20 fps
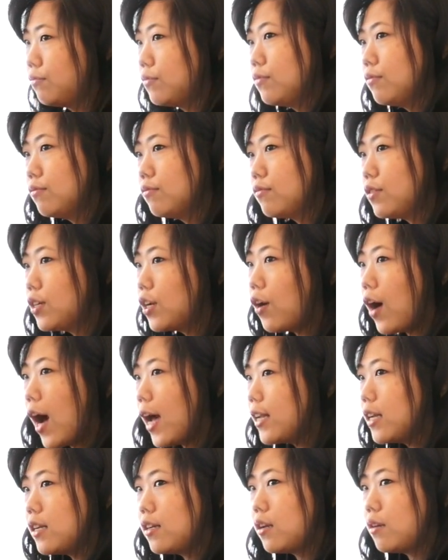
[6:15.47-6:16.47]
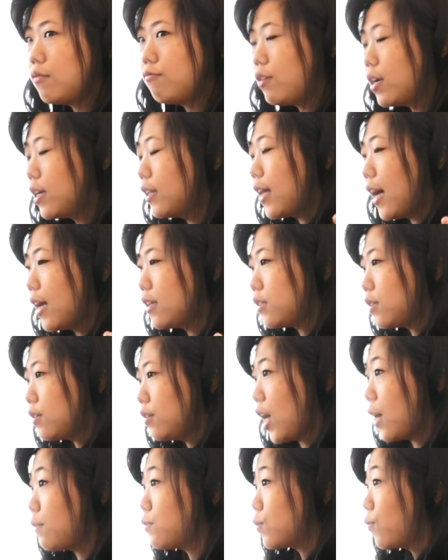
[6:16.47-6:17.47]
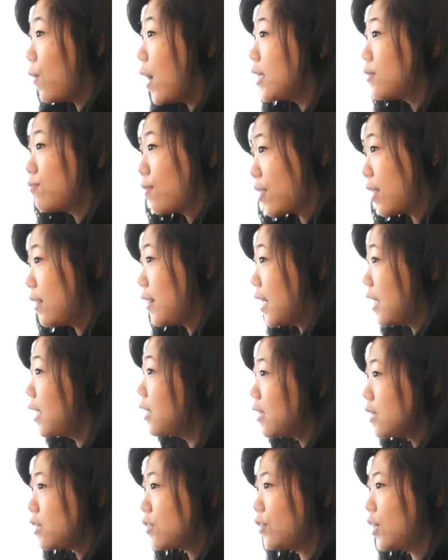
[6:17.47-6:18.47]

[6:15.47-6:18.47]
I didn't realize who James was within the industry.